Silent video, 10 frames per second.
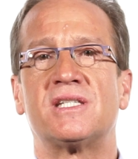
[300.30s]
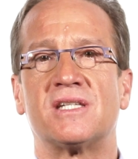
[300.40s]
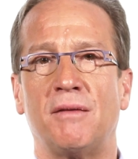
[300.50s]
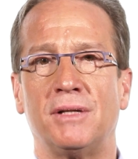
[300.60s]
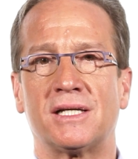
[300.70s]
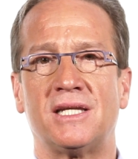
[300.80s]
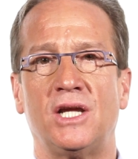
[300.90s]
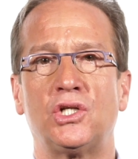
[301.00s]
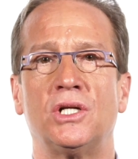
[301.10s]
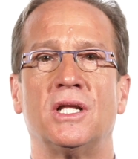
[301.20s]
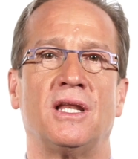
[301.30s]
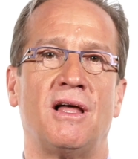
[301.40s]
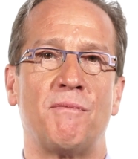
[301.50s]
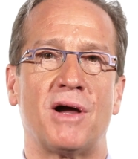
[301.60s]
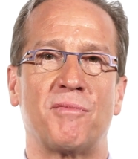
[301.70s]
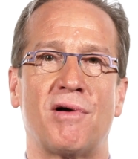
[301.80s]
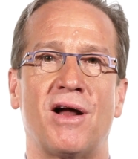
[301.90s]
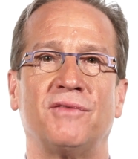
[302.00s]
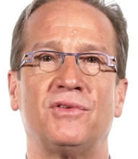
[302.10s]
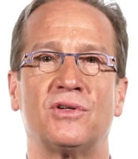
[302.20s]
subluxation in the lumbar
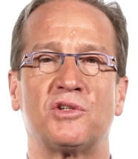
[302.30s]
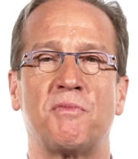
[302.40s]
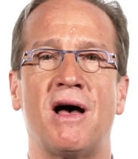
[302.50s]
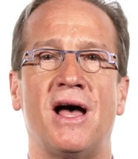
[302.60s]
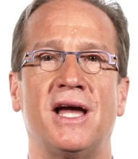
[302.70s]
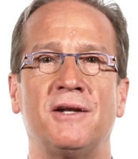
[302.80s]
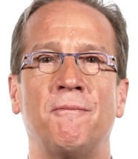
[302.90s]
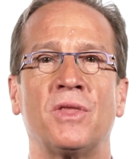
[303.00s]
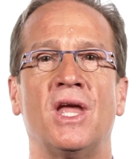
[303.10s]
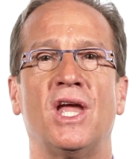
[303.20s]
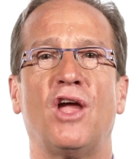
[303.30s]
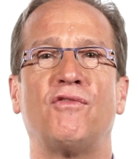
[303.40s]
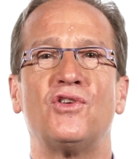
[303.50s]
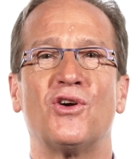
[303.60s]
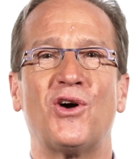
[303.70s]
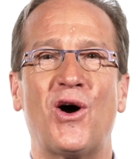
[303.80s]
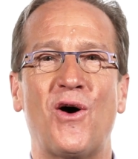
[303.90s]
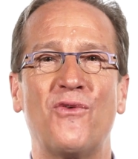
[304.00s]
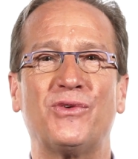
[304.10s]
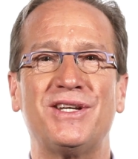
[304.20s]
part of your spine, if your
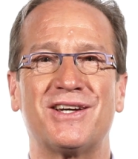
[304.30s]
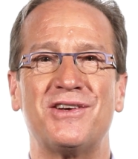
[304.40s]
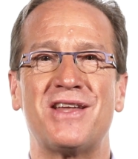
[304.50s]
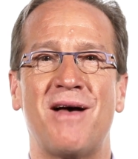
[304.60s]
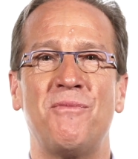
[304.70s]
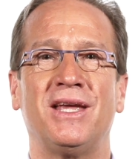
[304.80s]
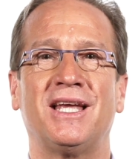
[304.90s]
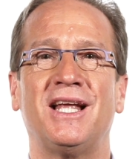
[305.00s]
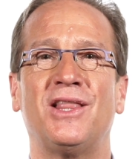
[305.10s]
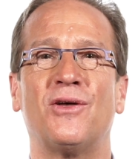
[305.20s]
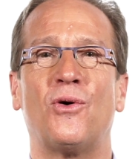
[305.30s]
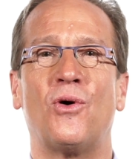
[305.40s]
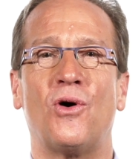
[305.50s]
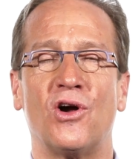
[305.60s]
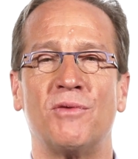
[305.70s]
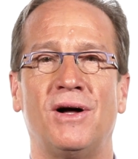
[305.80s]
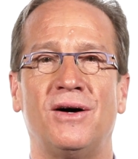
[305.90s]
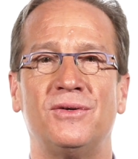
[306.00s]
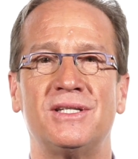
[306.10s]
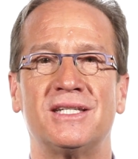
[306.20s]
ovaries are not making the
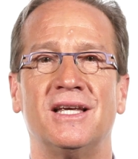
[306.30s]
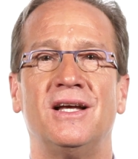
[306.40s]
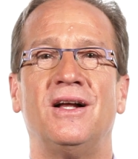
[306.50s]
hormones,